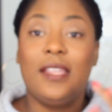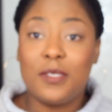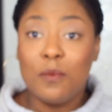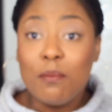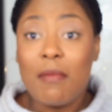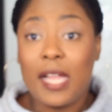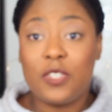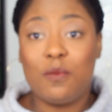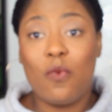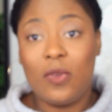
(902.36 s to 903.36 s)
there's
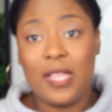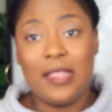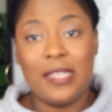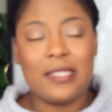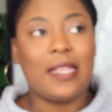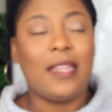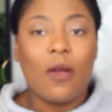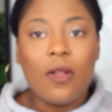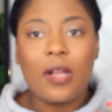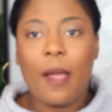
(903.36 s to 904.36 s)
much more than this, and they're
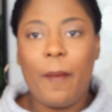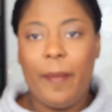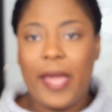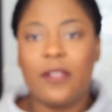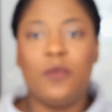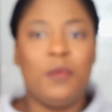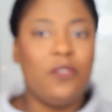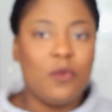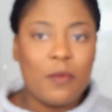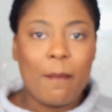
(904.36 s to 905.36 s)
gonna come back to me,
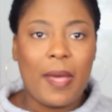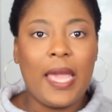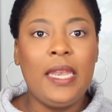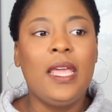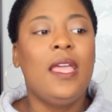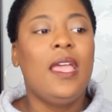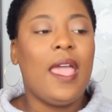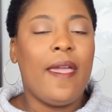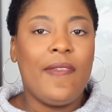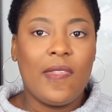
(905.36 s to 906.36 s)
to my mind,
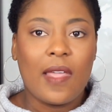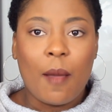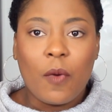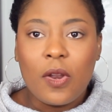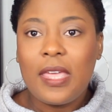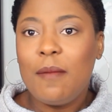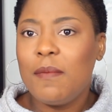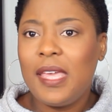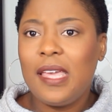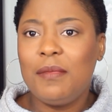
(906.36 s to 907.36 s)
and I'm gonna keep
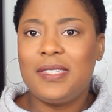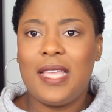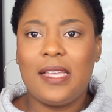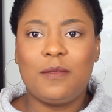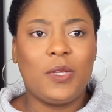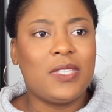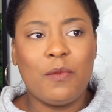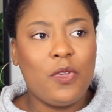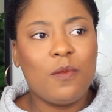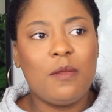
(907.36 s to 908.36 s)
making mistakes because I'm
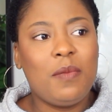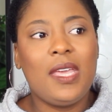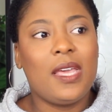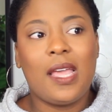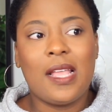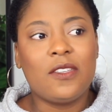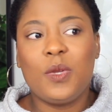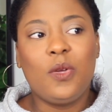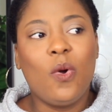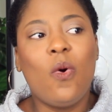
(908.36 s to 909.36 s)
a human being, and as
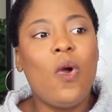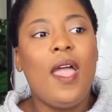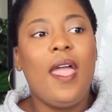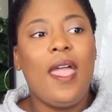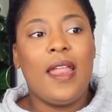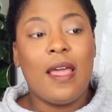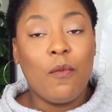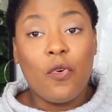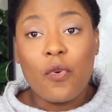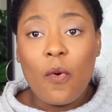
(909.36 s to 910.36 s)
we go and
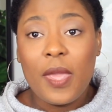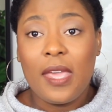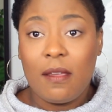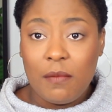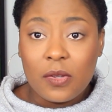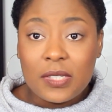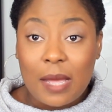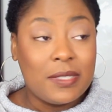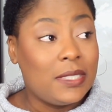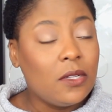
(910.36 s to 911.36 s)
I'm growing, because
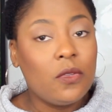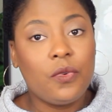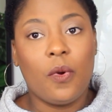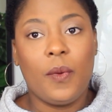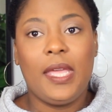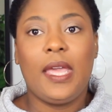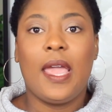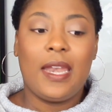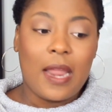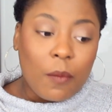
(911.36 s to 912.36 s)
I'm still growing
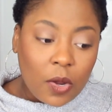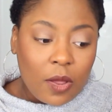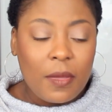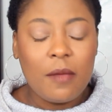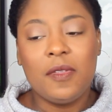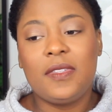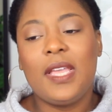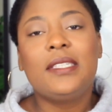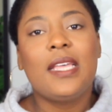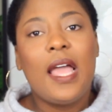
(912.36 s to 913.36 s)
and I'm gonna make
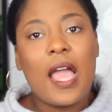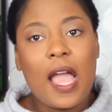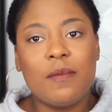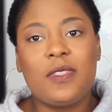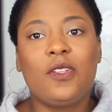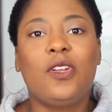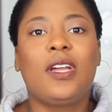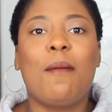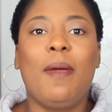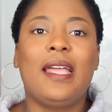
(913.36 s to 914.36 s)
mistakes, I'm still gonna
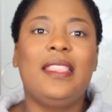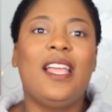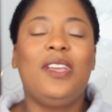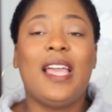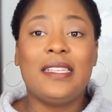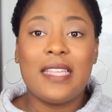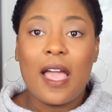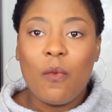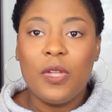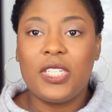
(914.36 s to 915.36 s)
come back and tell you guys,
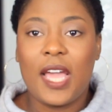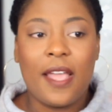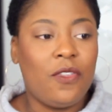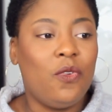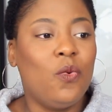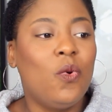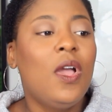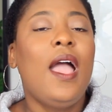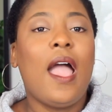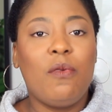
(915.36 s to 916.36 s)
I wish I knew,
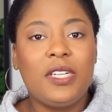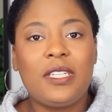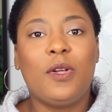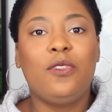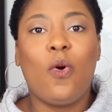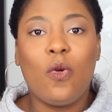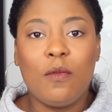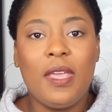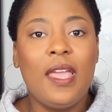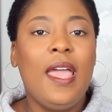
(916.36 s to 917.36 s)
I wish someone told
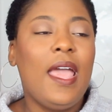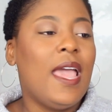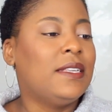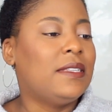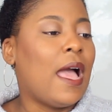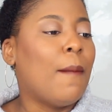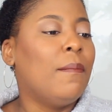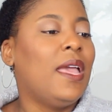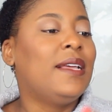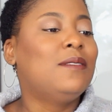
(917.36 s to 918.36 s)
me, as
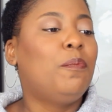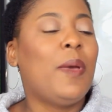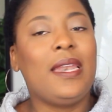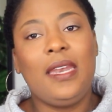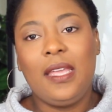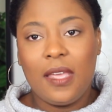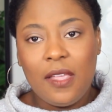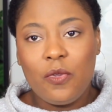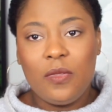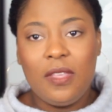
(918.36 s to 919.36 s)
I'm expanding
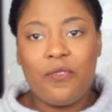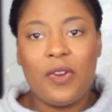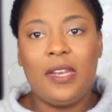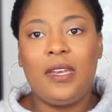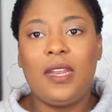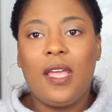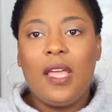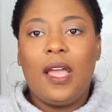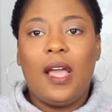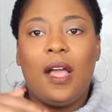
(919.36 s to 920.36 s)
into different
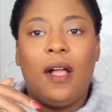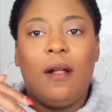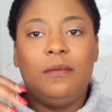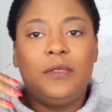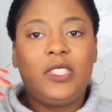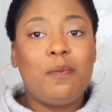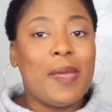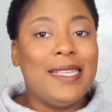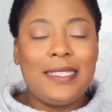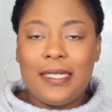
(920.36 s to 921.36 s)

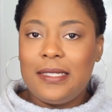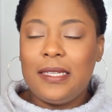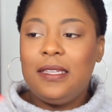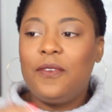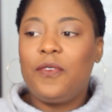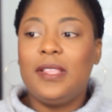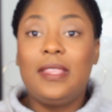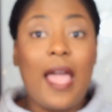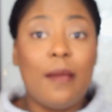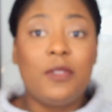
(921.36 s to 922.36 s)
spaces and different
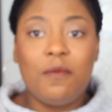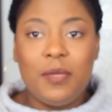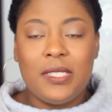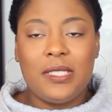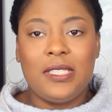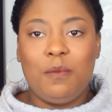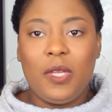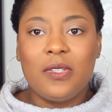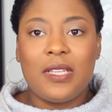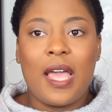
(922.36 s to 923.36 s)
types of businesses,
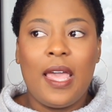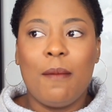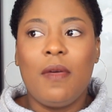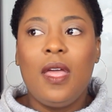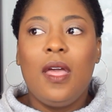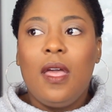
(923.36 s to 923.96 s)
because I am